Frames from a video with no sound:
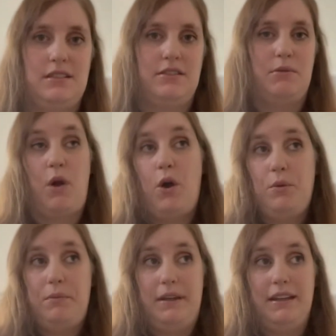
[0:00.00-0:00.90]
So I'm
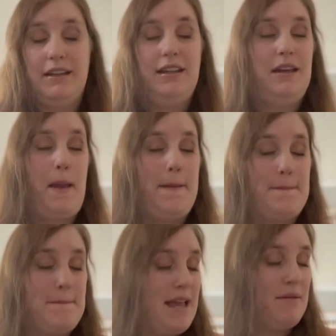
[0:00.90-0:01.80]
hoping,
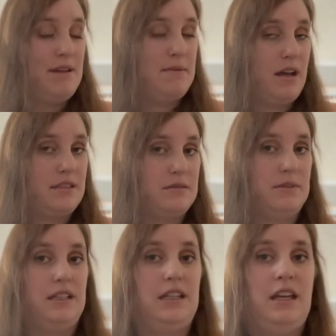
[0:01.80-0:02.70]
maybe,
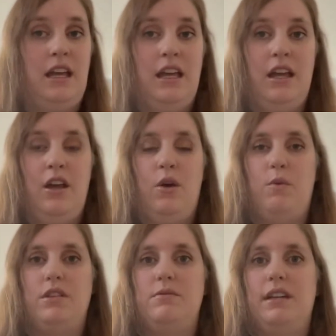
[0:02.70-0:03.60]
possibly,
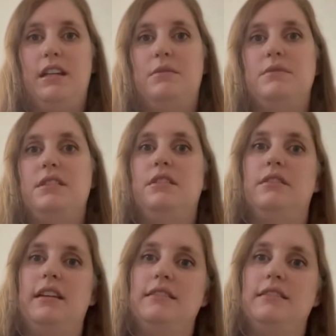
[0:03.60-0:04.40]
once we get up to Kings